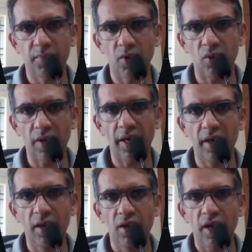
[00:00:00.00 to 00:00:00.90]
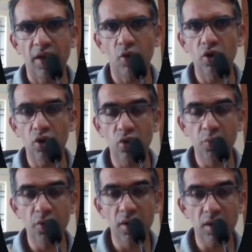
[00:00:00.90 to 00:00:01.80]
Okay, I wanted to
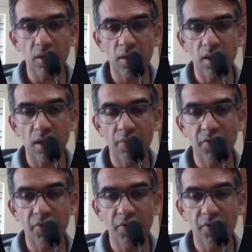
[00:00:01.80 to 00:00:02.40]
pull uh,